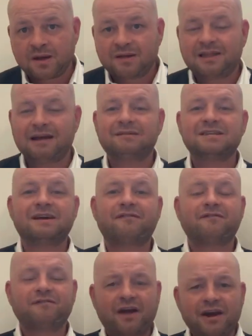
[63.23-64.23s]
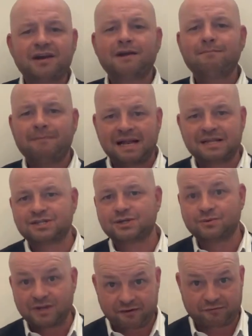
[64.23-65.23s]
There is a fundamental
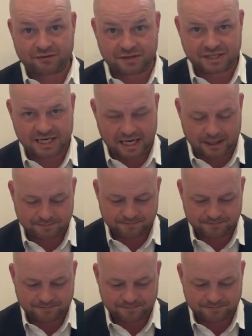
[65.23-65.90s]
difference here.